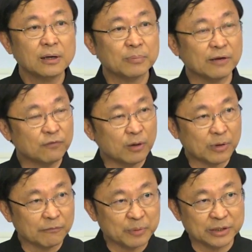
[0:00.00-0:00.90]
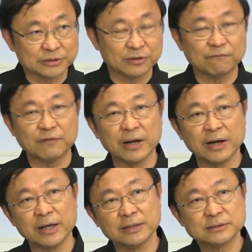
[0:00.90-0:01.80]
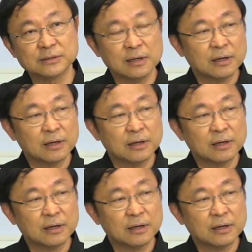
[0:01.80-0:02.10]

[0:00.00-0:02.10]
Platform of Ministry of Finance,